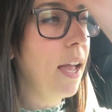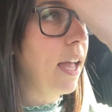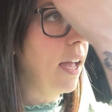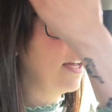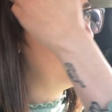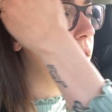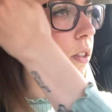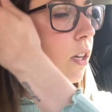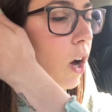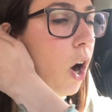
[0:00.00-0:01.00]
and
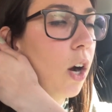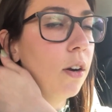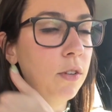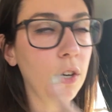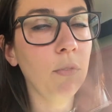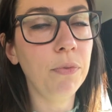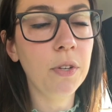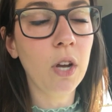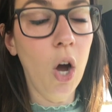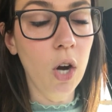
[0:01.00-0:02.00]
the car, you know,
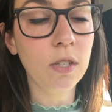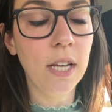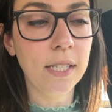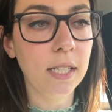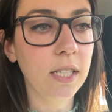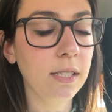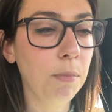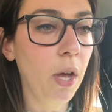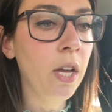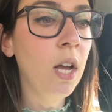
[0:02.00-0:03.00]
the car Teslas,
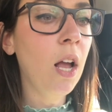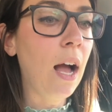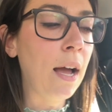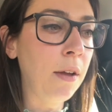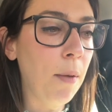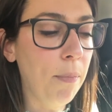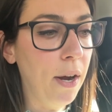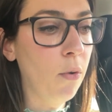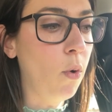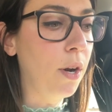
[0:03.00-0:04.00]
but I
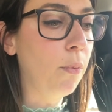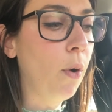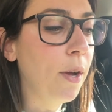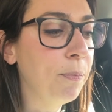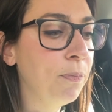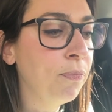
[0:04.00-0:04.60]
compare one-on-one.